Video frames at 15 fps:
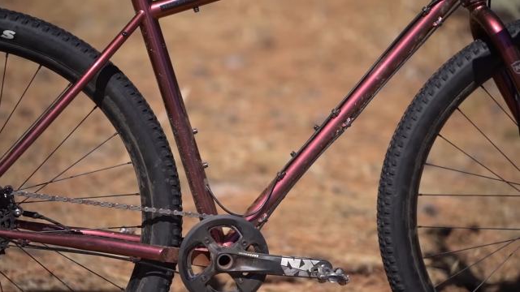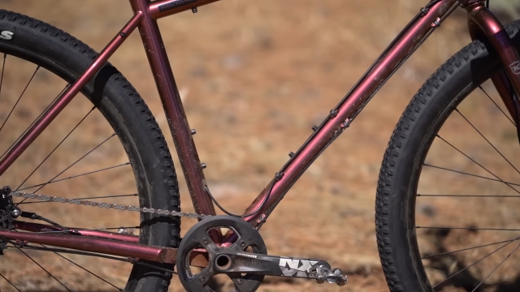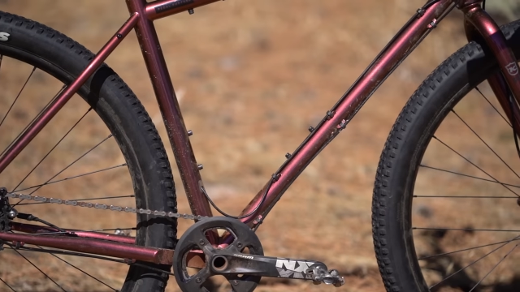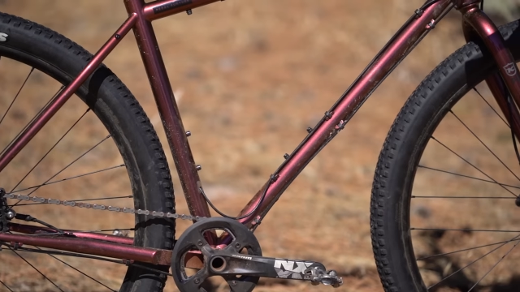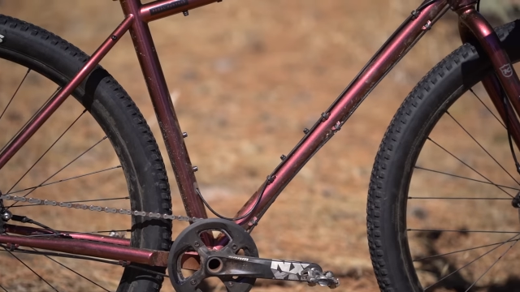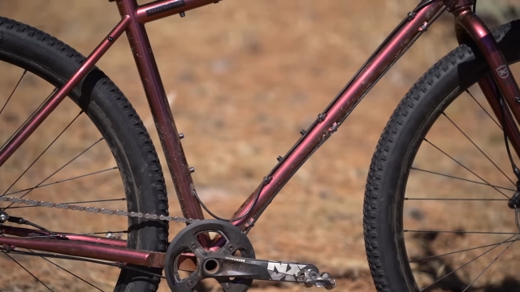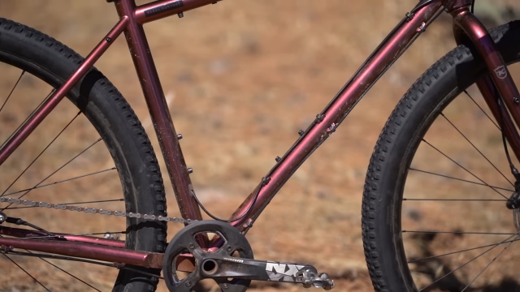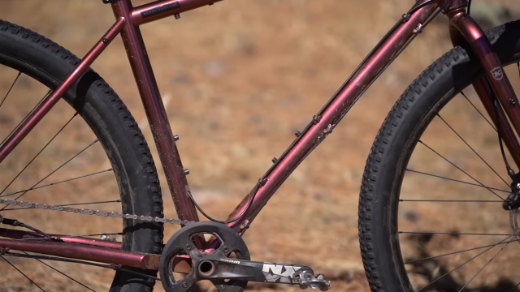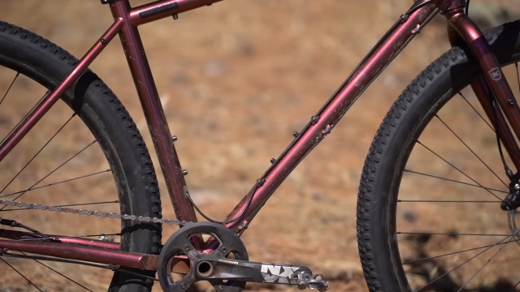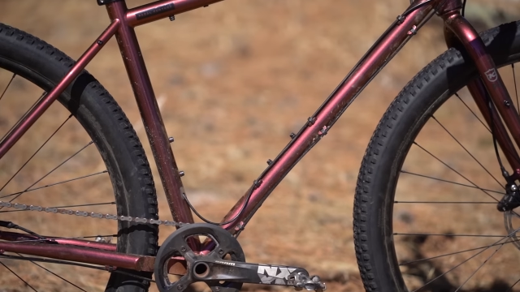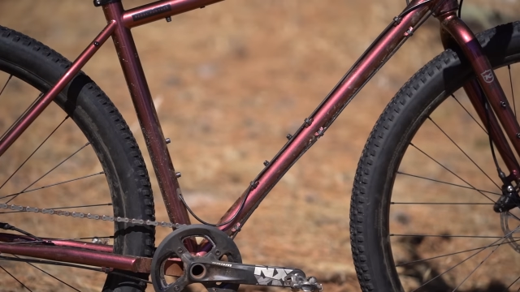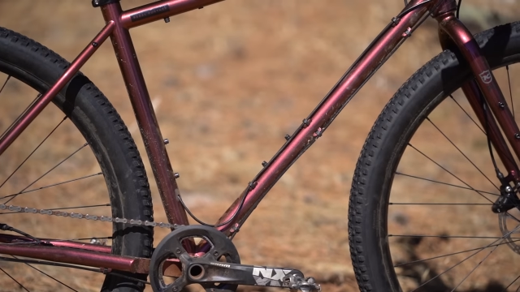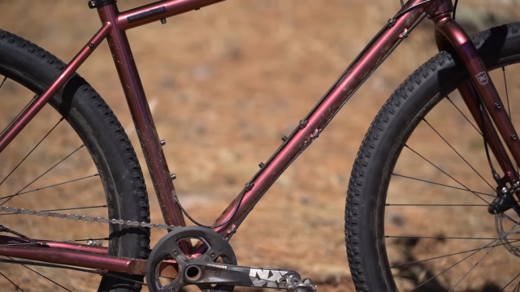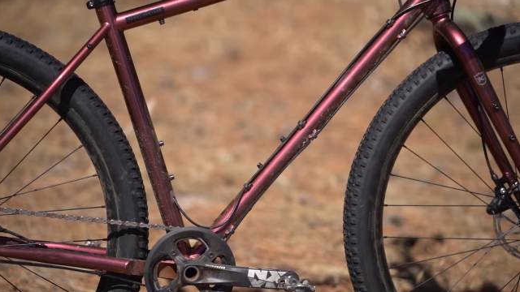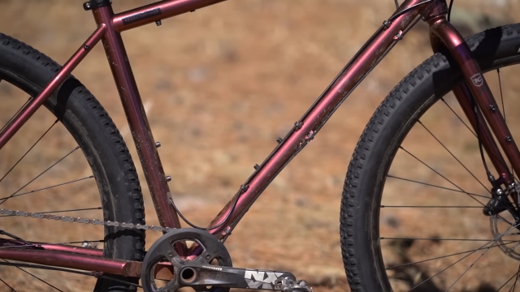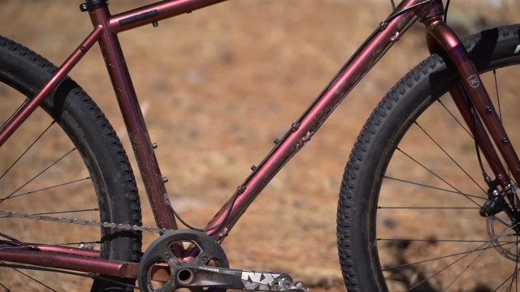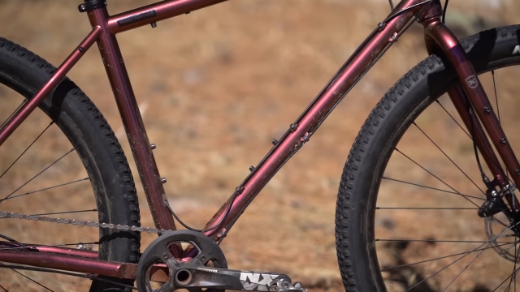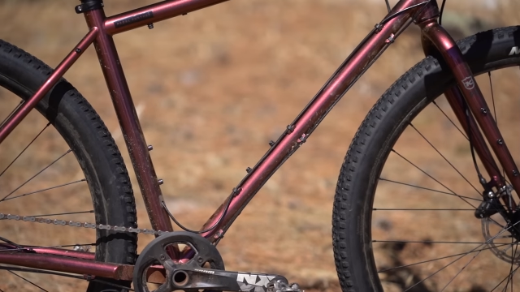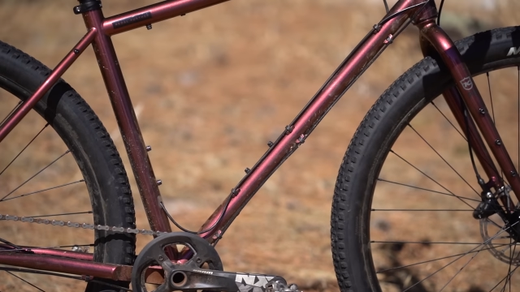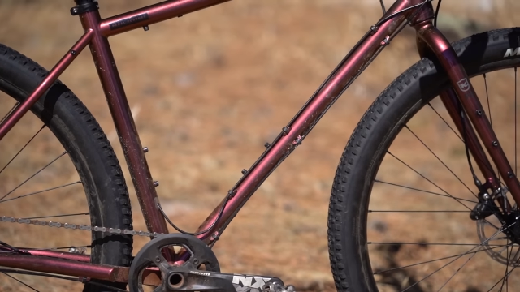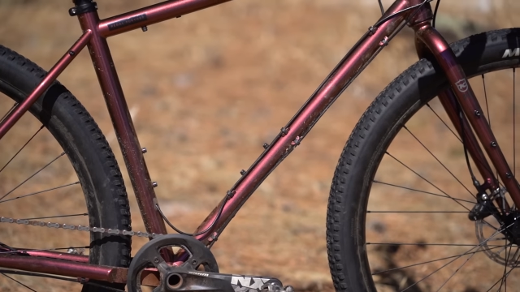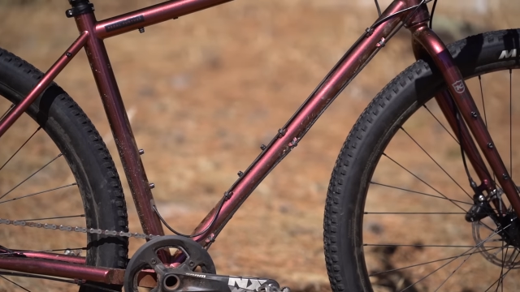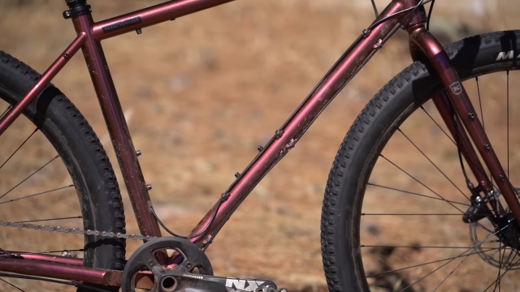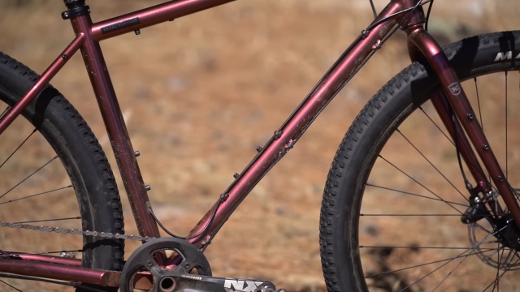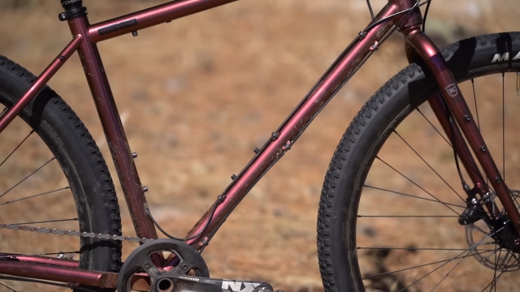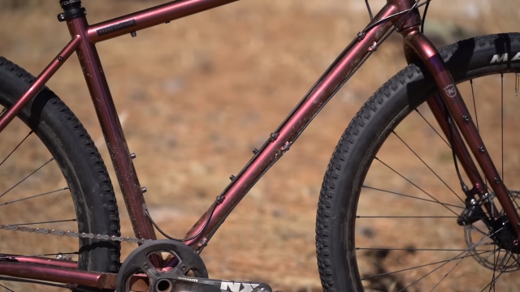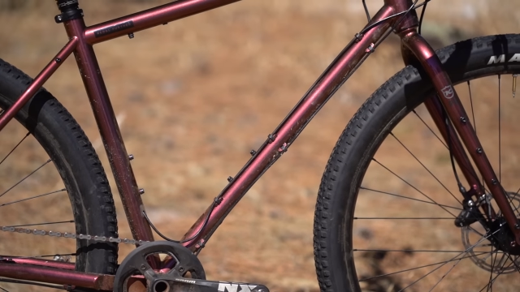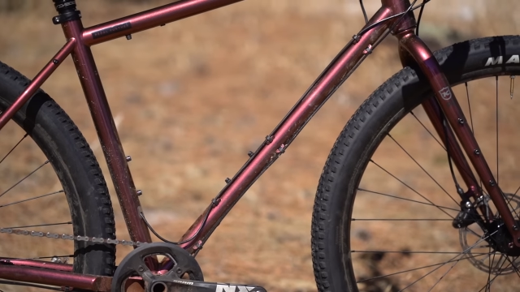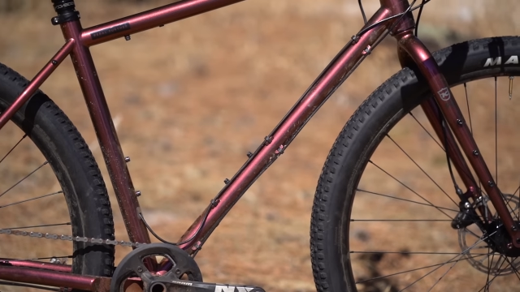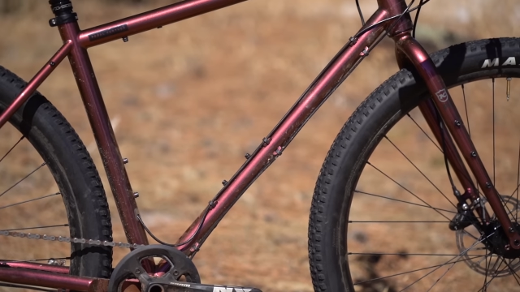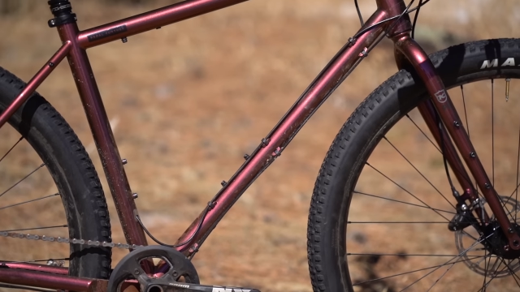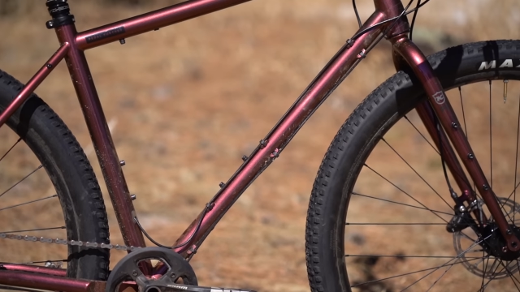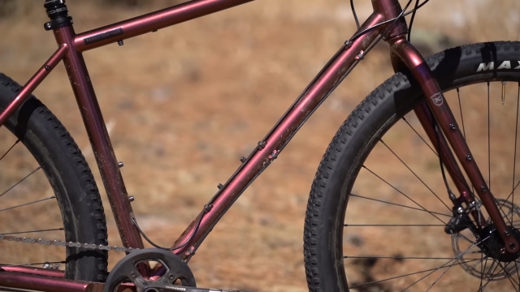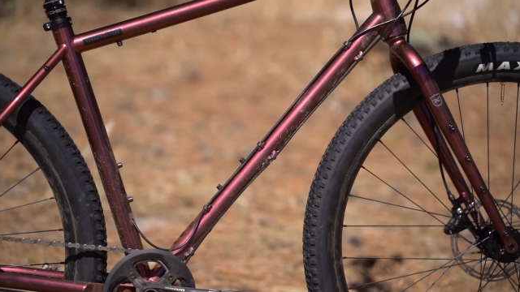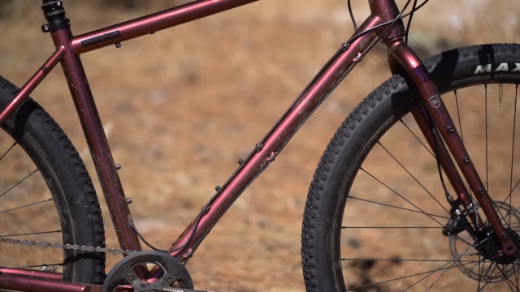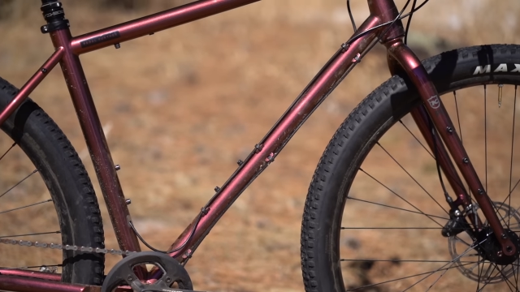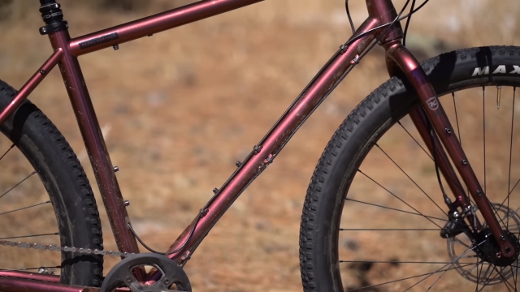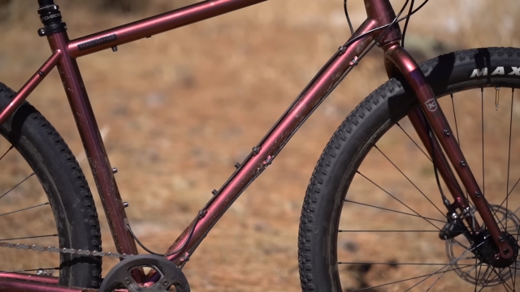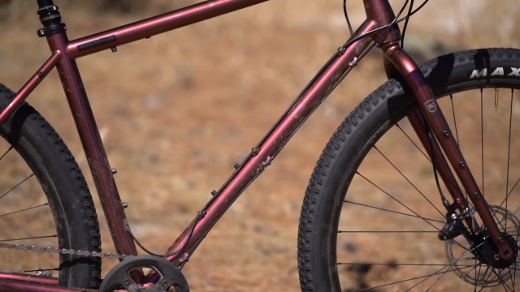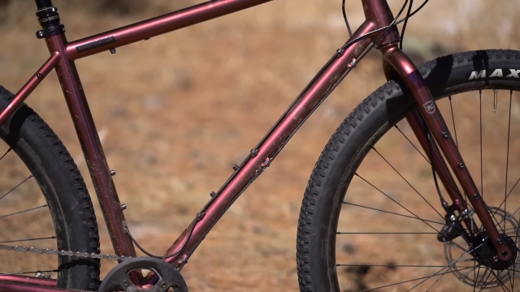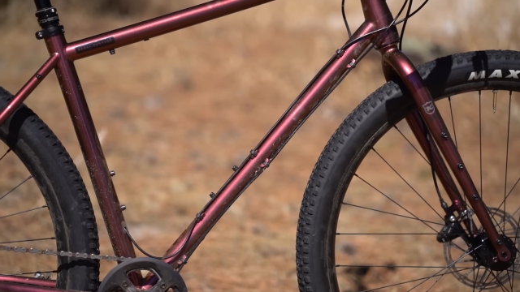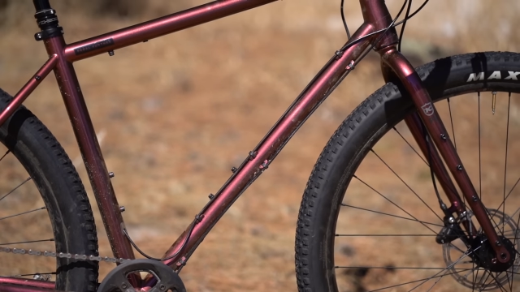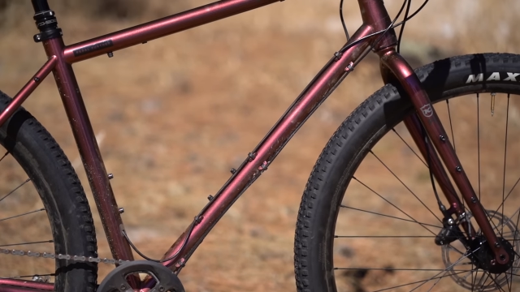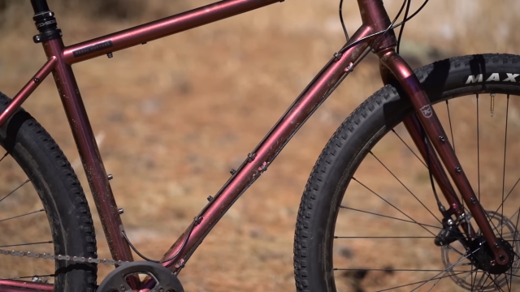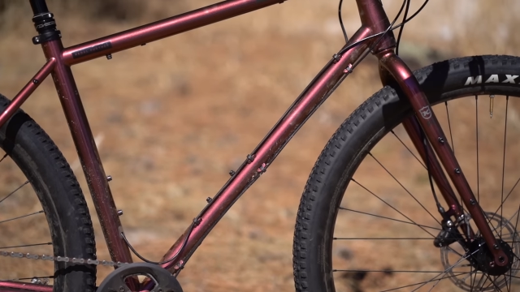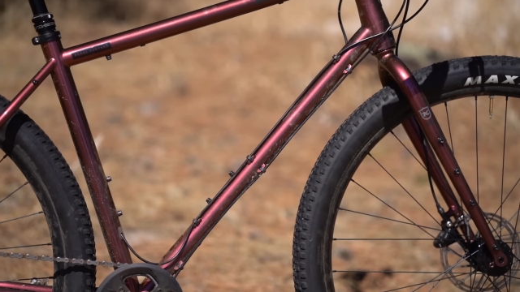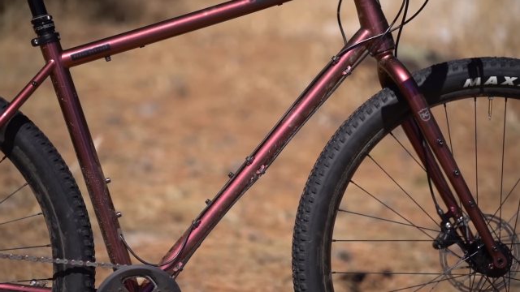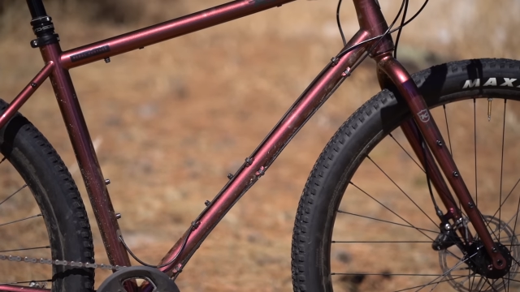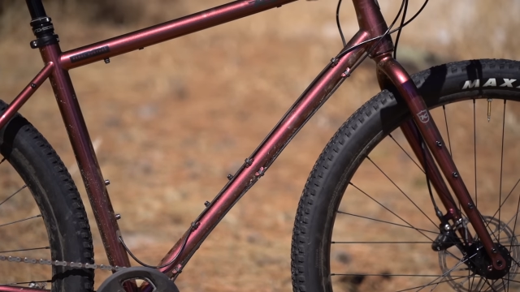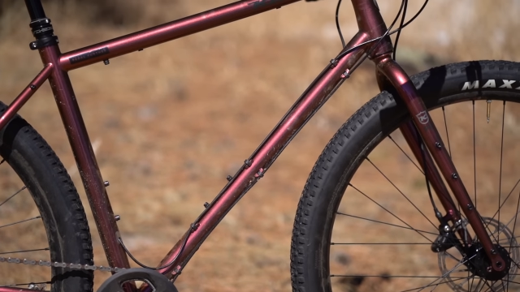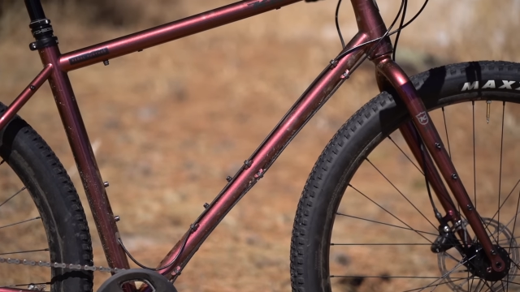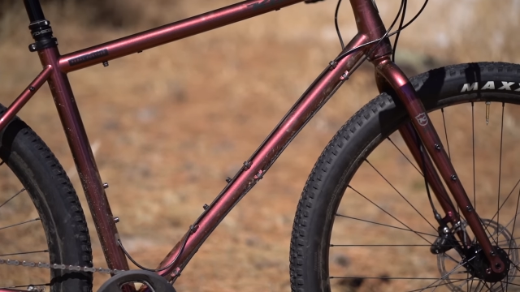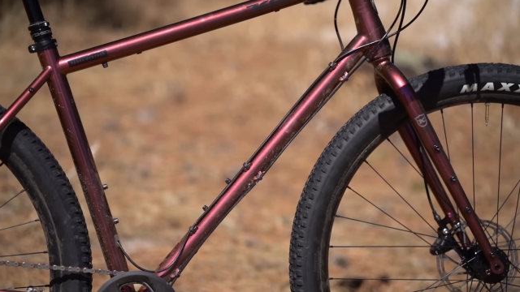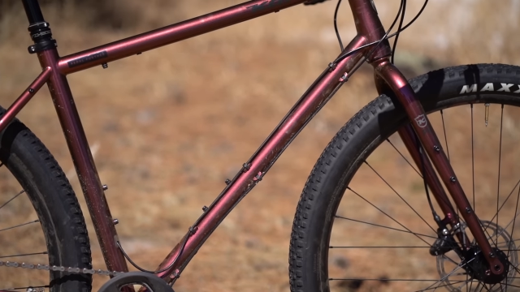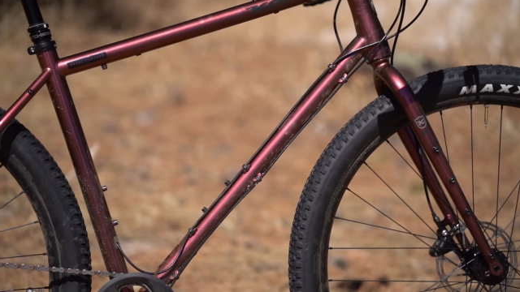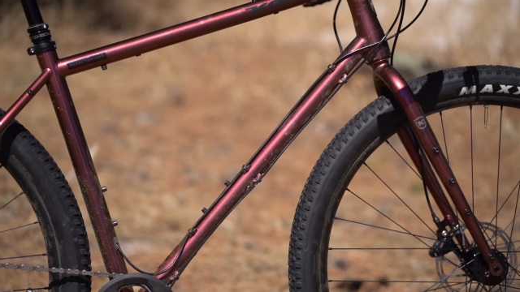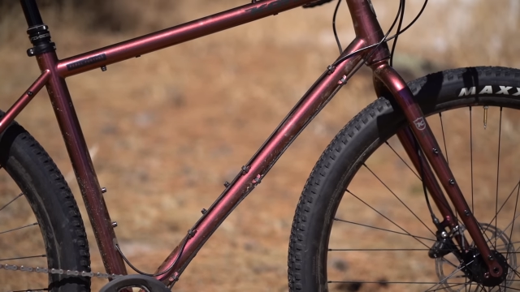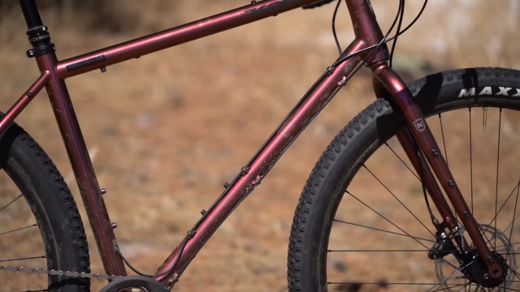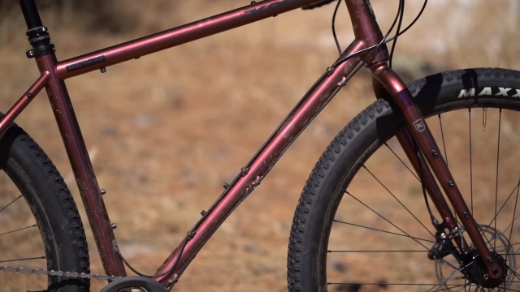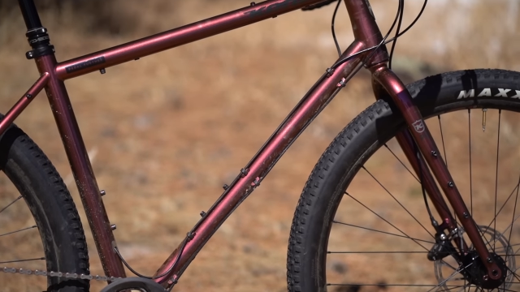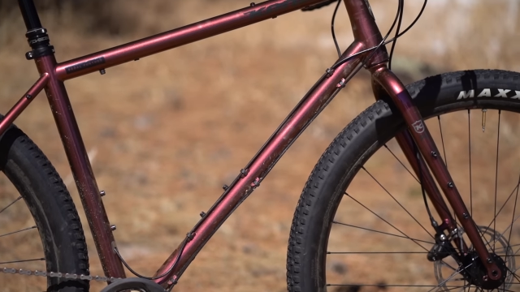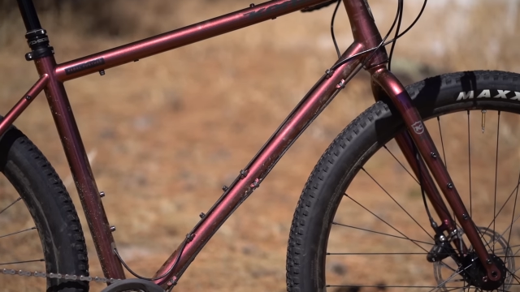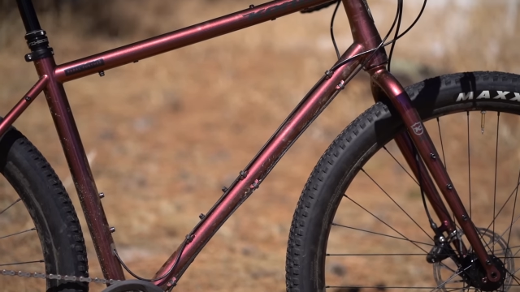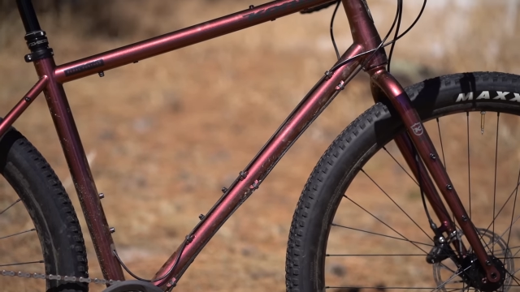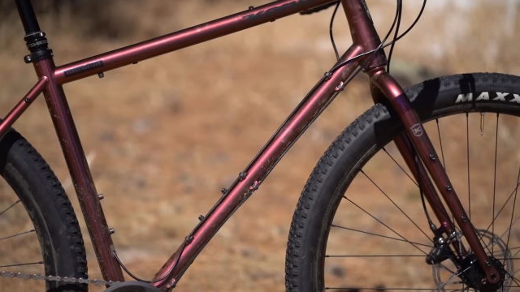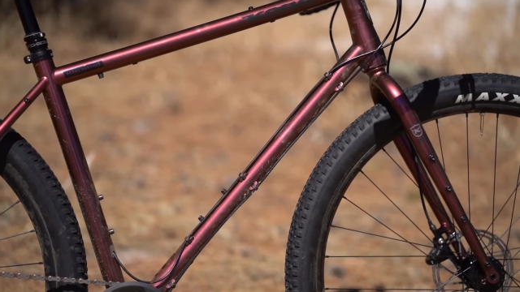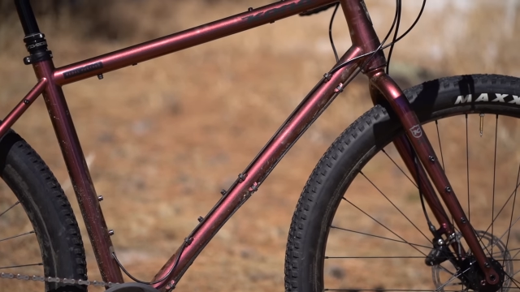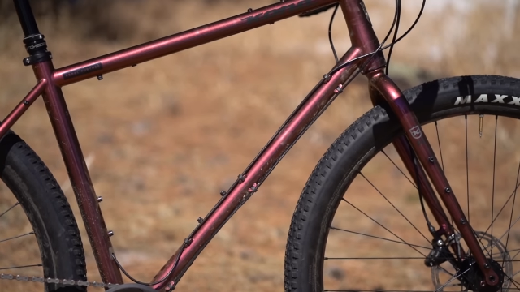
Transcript: (no speaker visible)